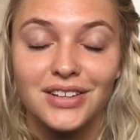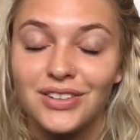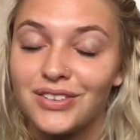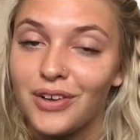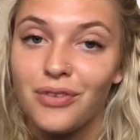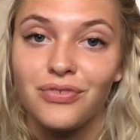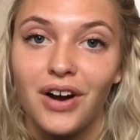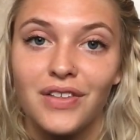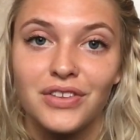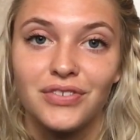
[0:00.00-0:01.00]
so
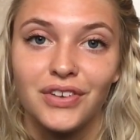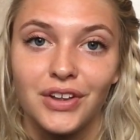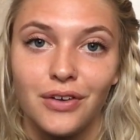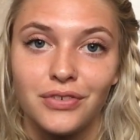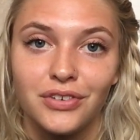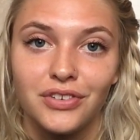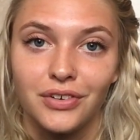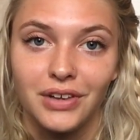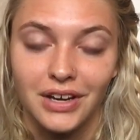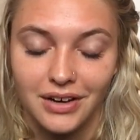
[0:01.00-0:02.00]
far in this video if you're
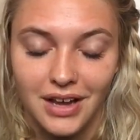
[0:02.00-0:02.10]
still here